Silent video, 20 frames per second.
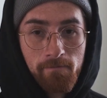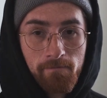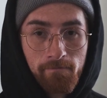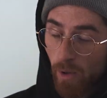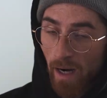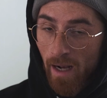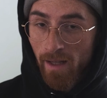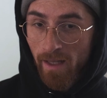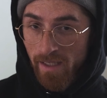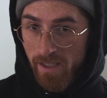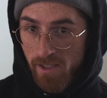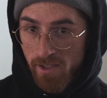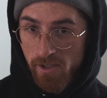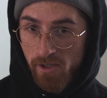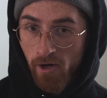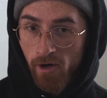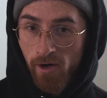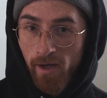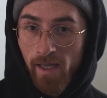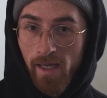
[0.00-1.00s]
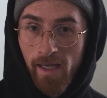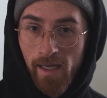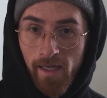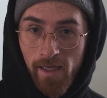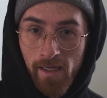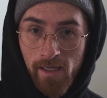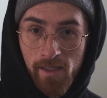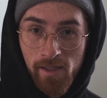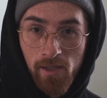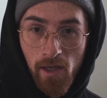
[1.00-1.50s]
And where I like to start
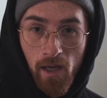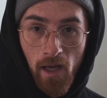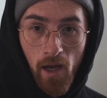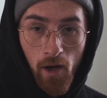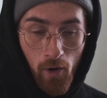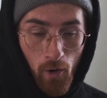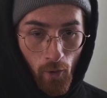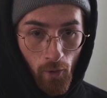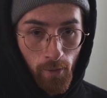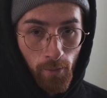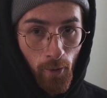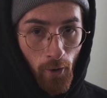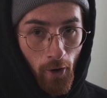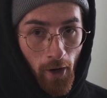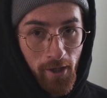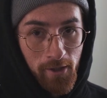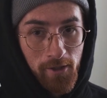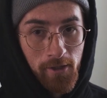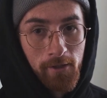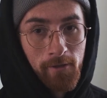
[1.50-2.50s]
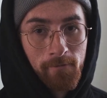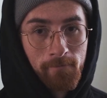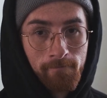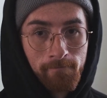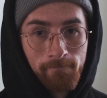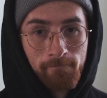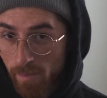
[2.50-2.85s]
is a chord progression.